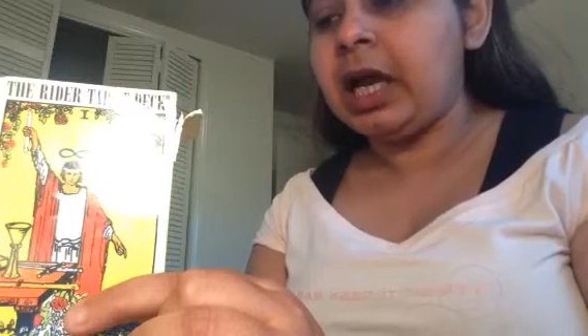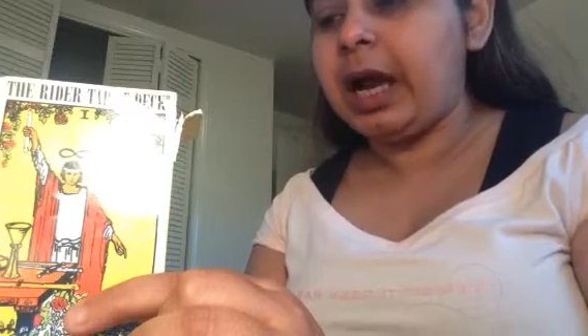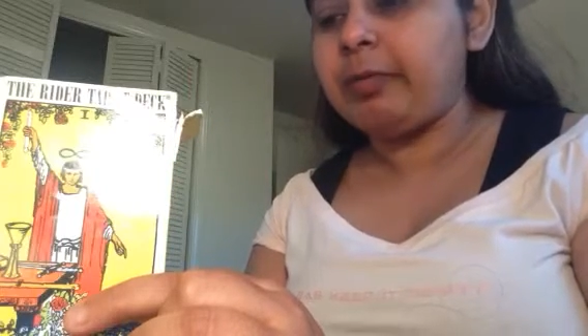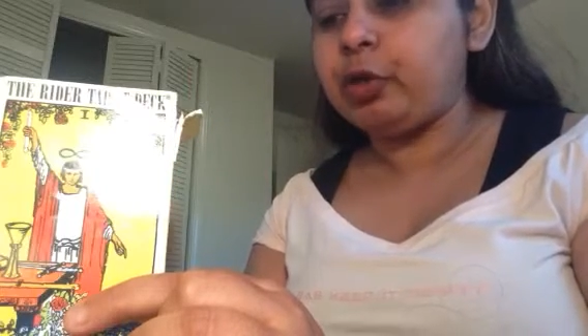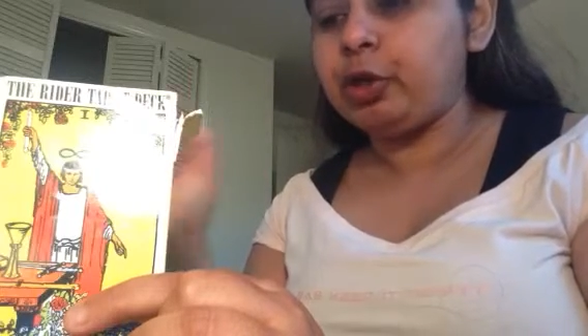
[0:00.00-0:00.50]

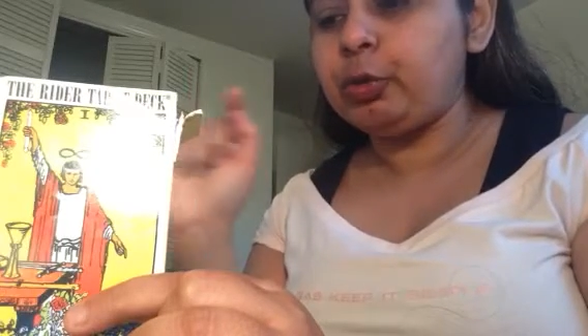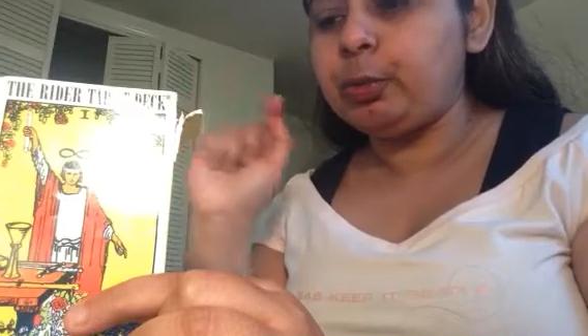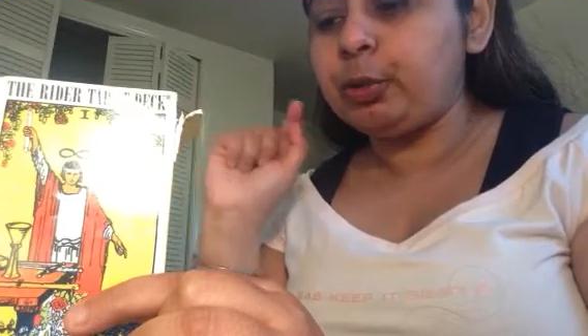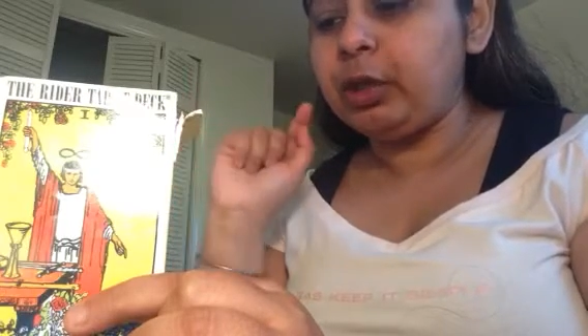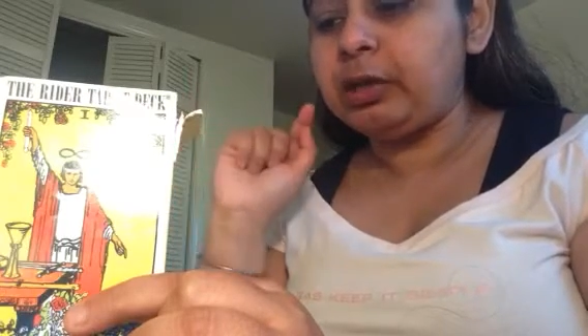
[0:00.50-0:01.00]
I'm going to
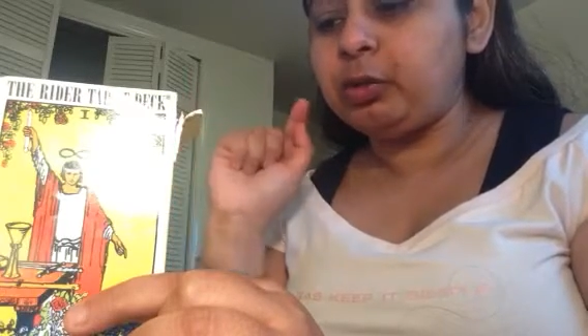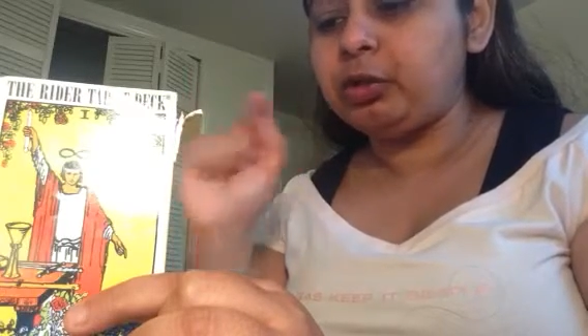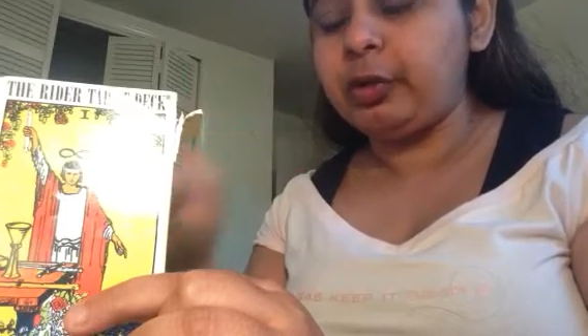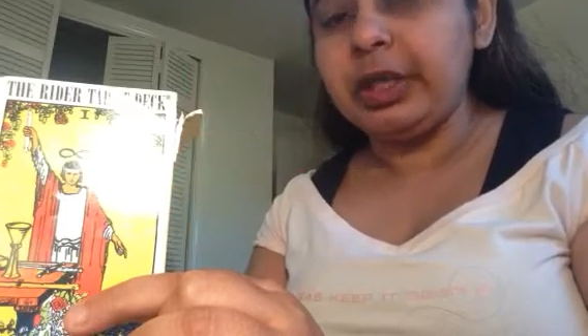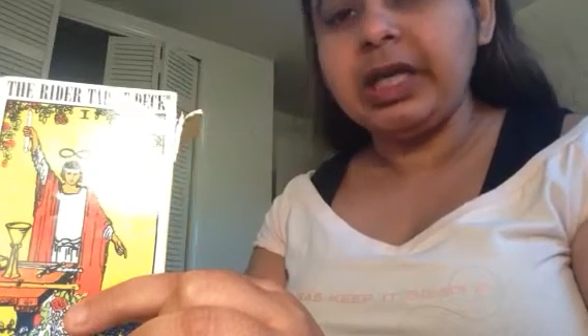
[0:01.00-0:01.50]
pull out
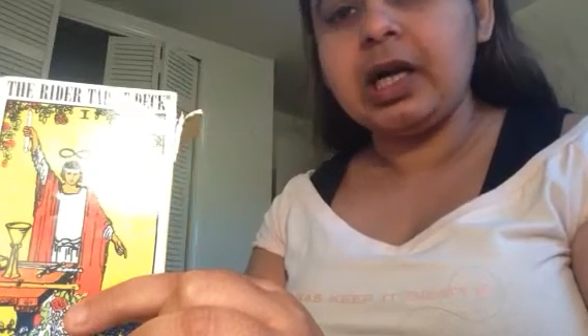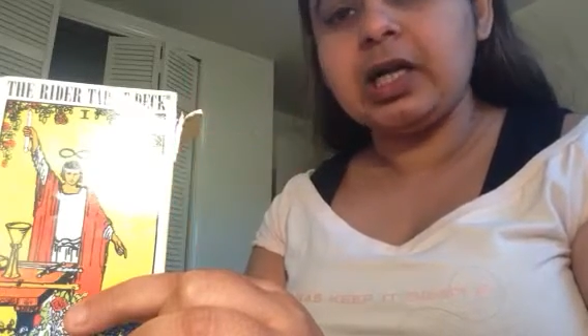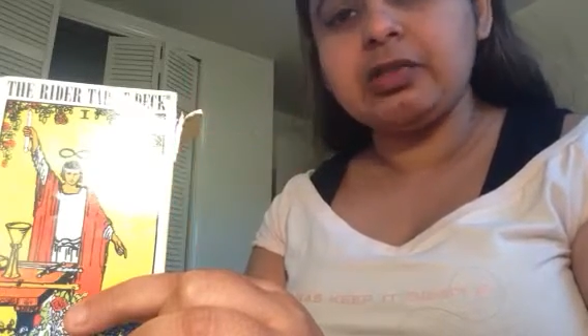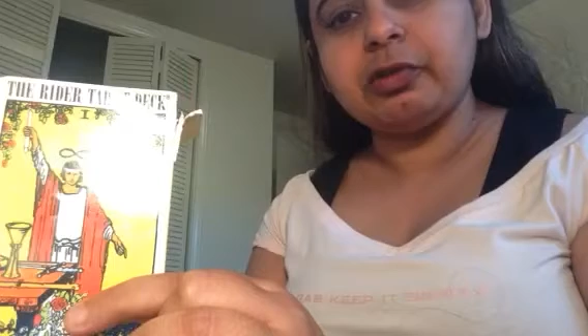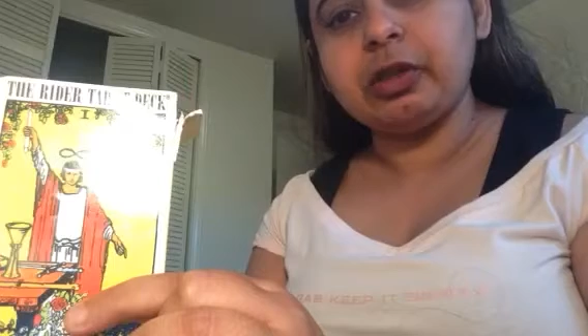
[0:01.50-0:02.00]
3
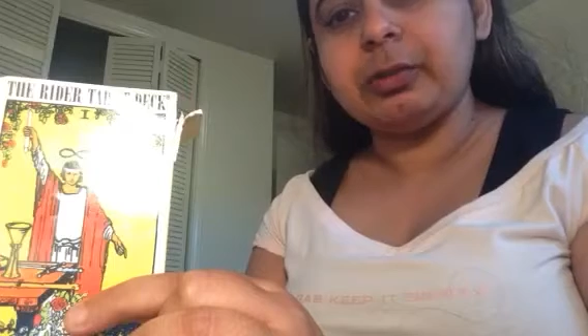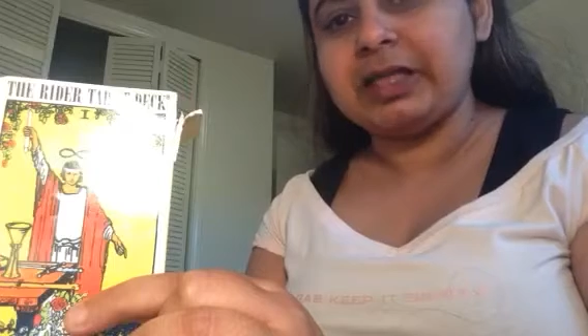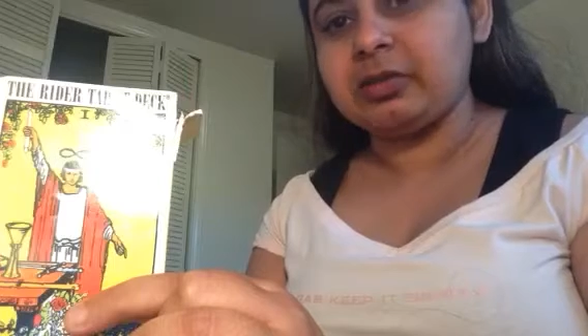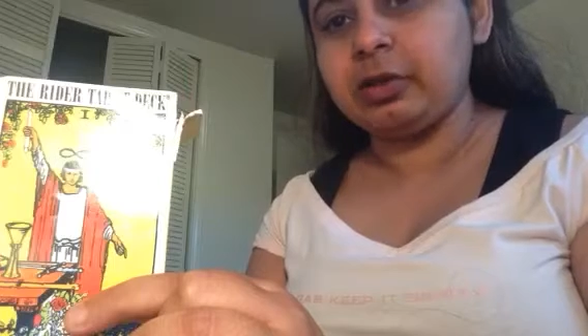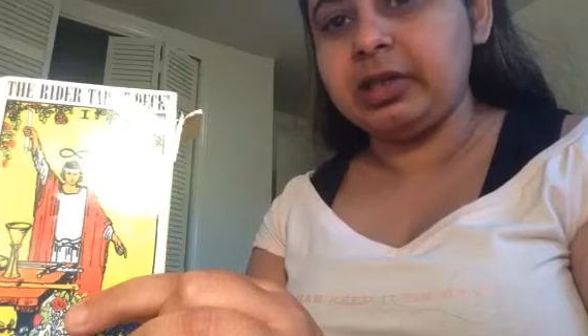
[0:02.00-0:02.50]
cards for the
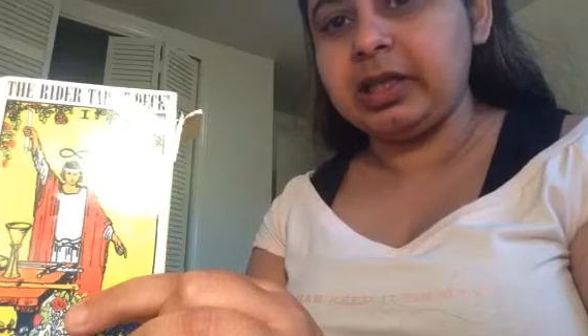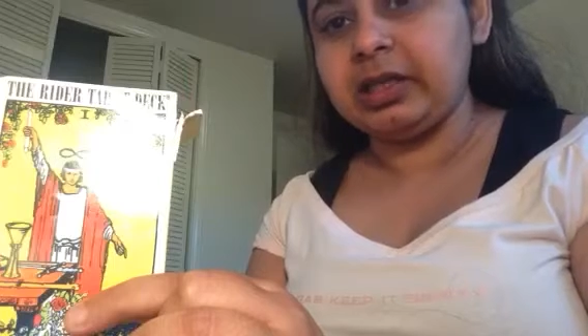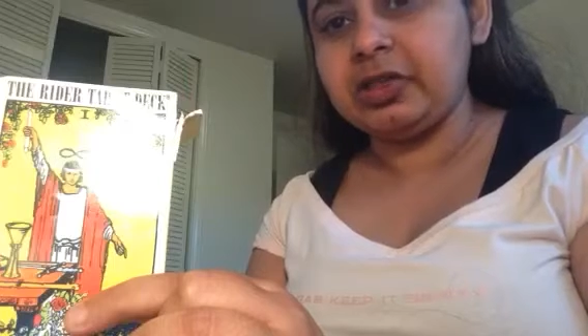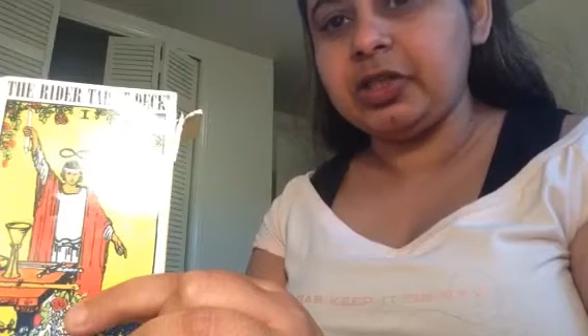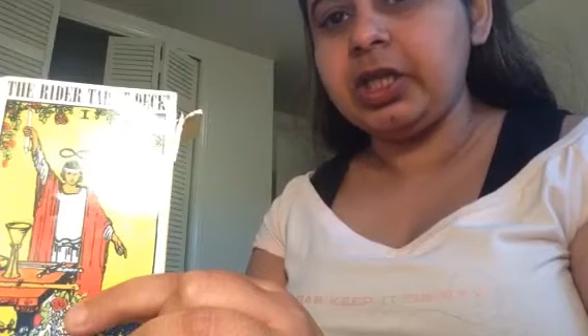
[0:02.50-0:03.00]
masculine
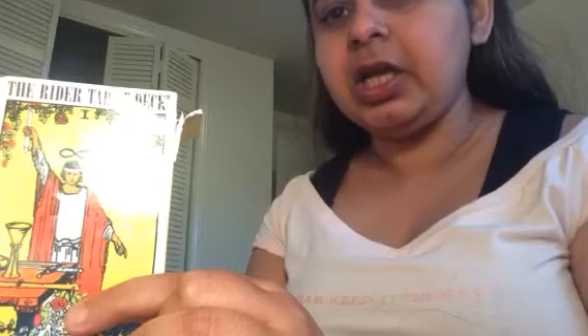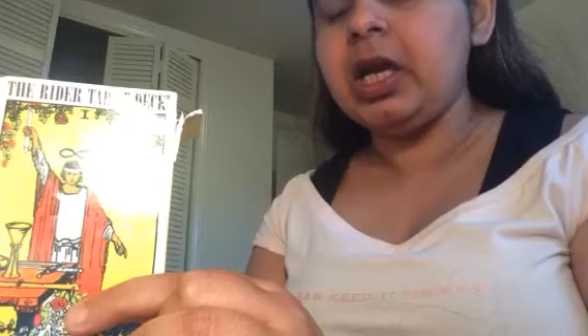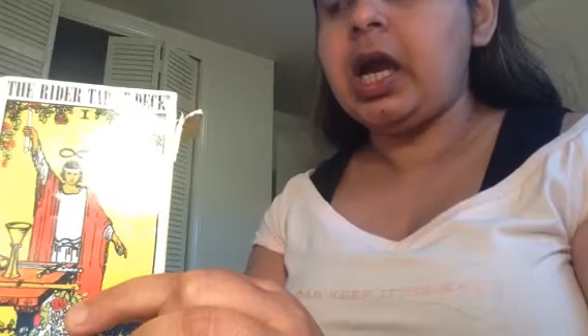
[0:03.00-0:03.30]
energy,